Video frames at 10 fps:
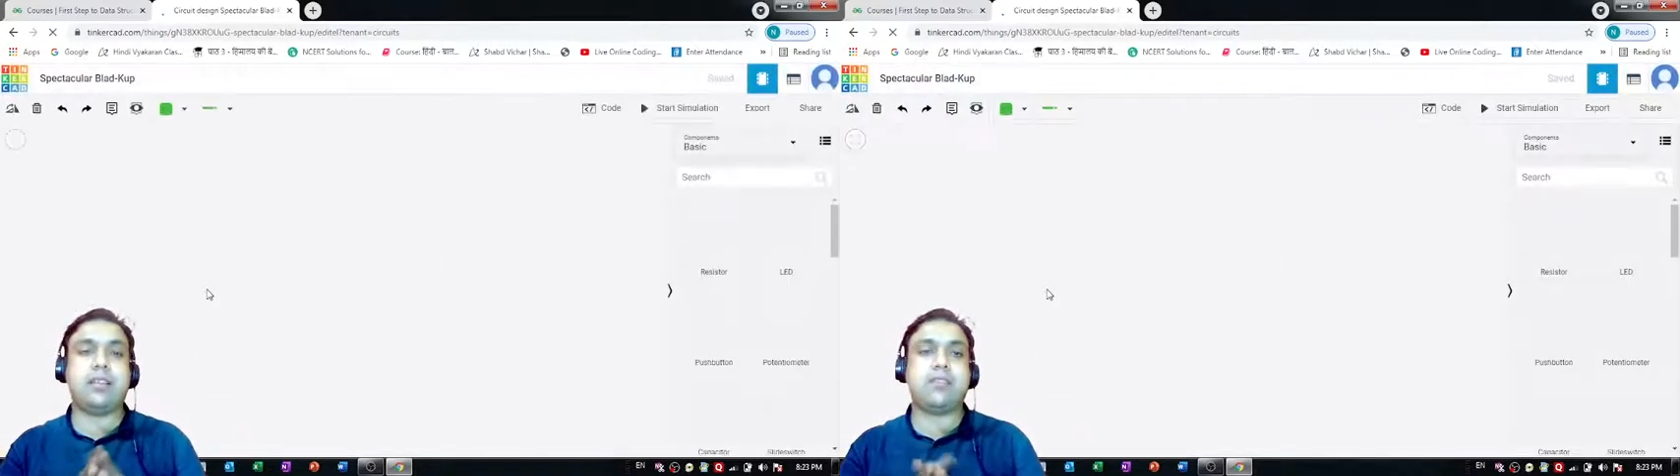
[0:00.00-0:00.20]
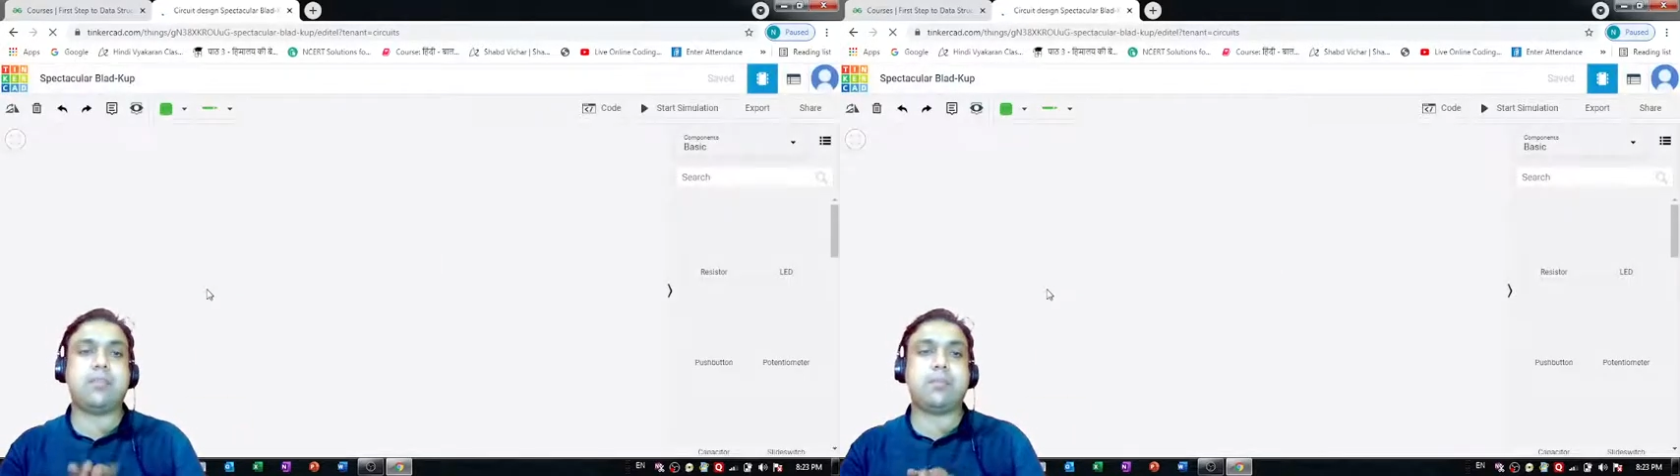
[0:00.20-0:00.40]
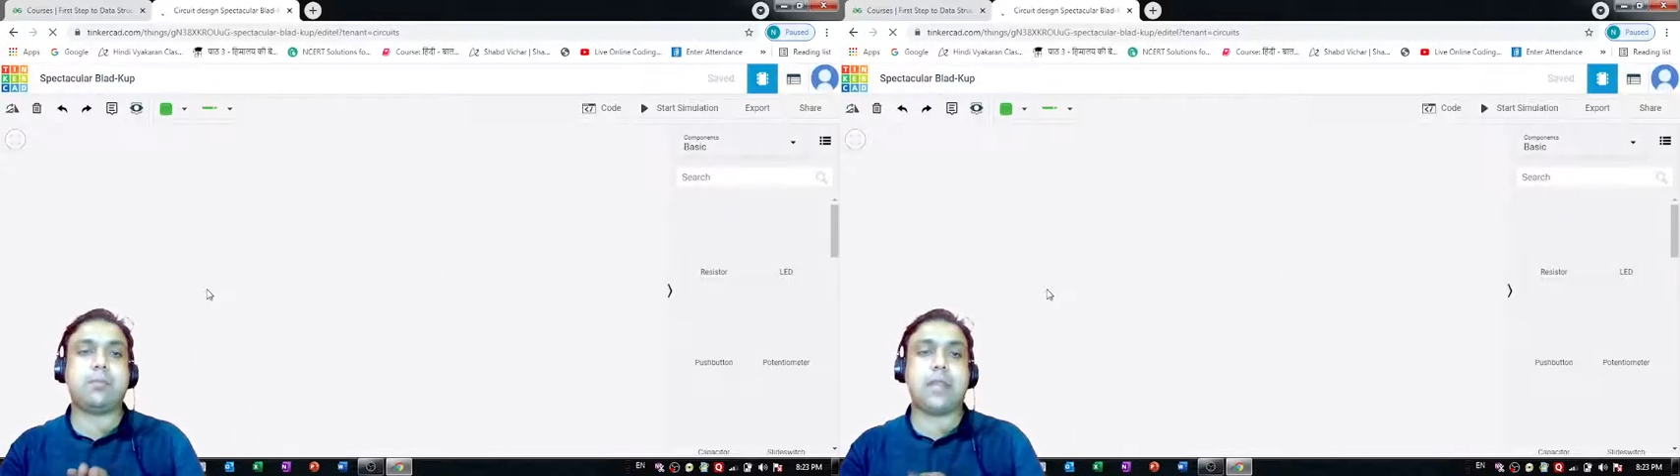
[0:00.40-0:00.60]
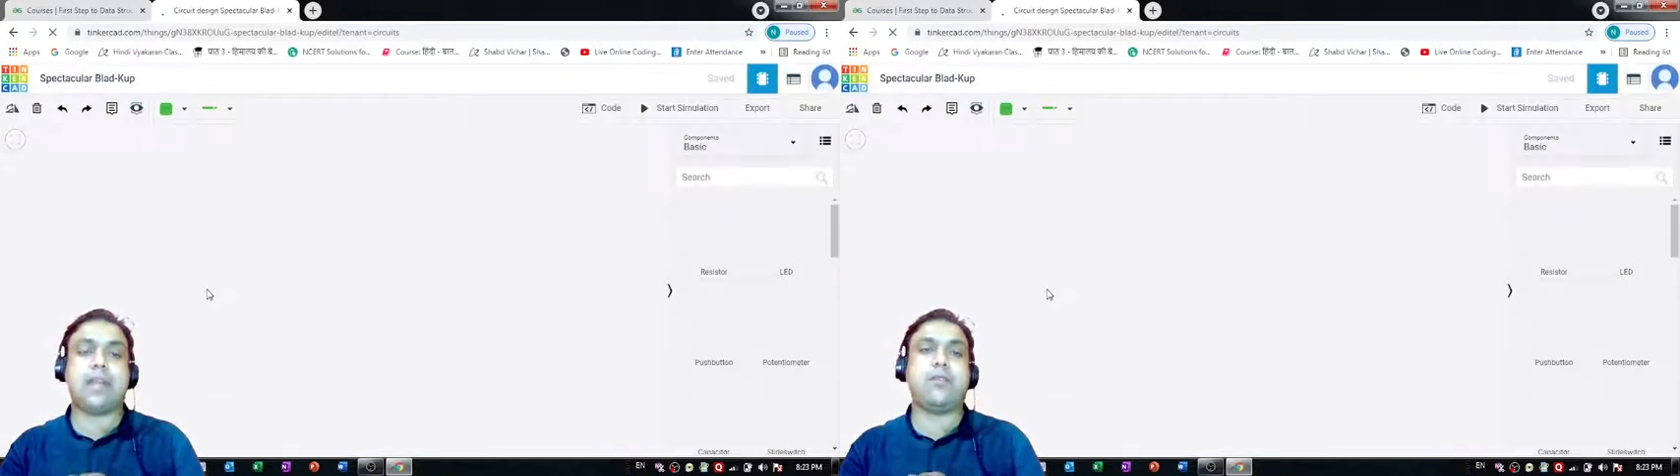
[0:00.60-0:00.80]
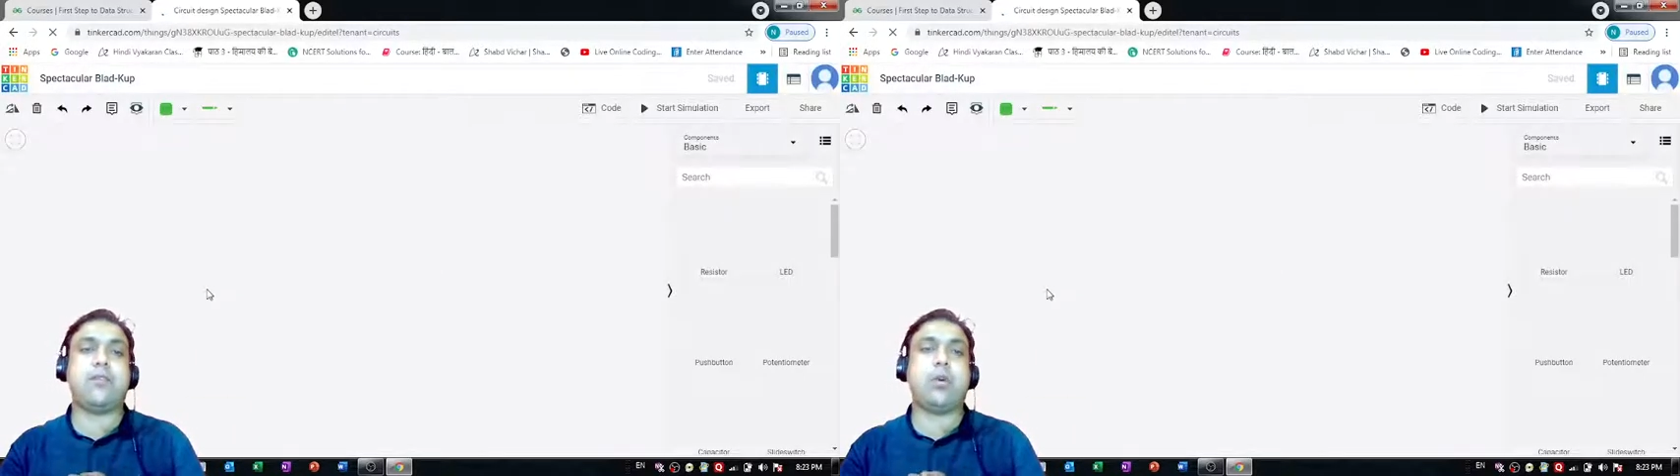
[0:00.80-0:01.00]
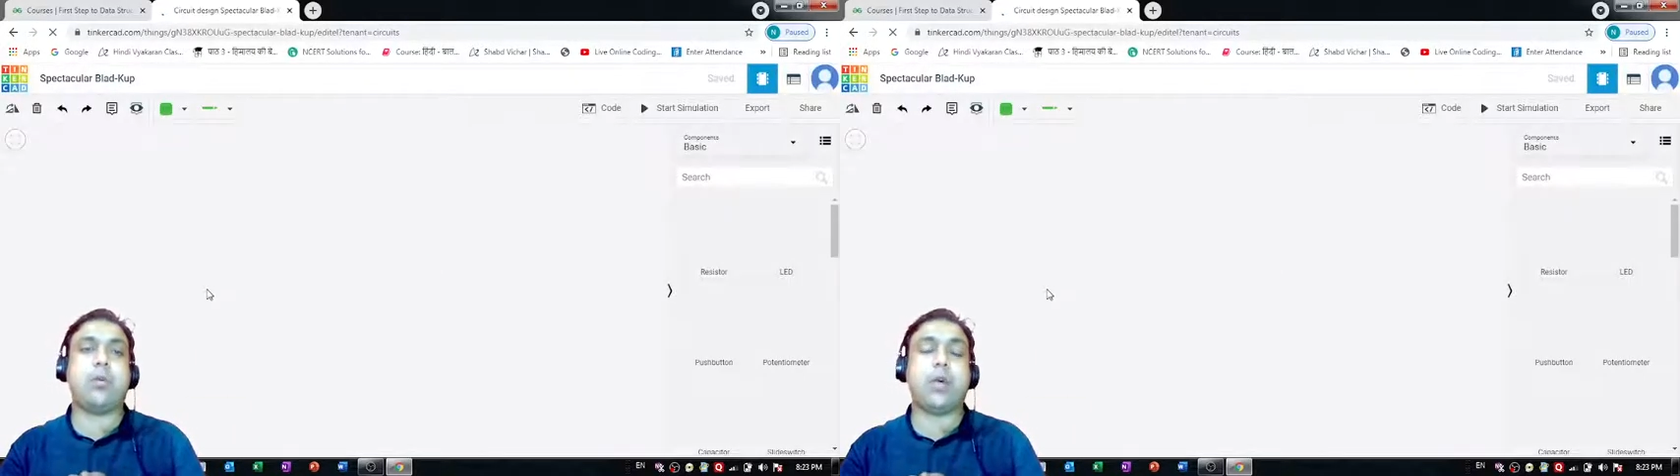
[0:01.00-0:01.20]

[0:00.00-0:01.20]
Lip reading: this platform.